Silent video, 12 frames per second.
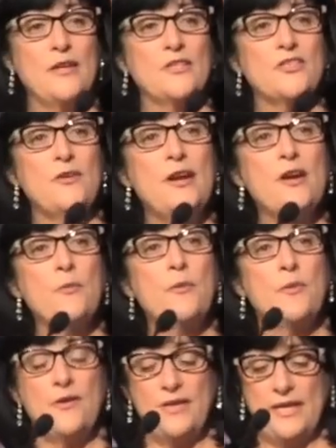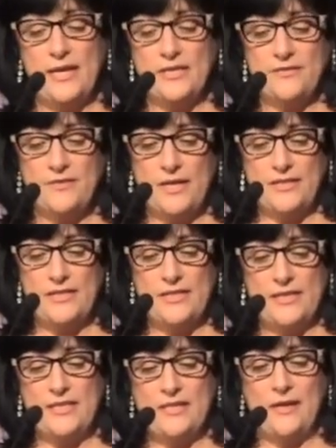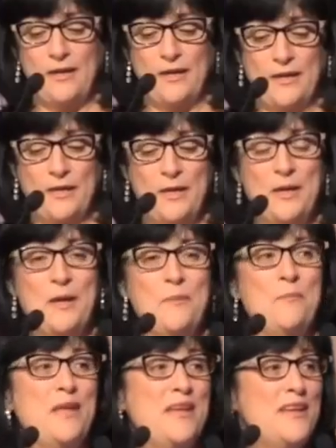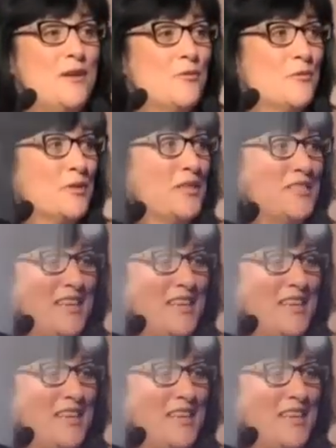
So here we were at the end of 1989, me with a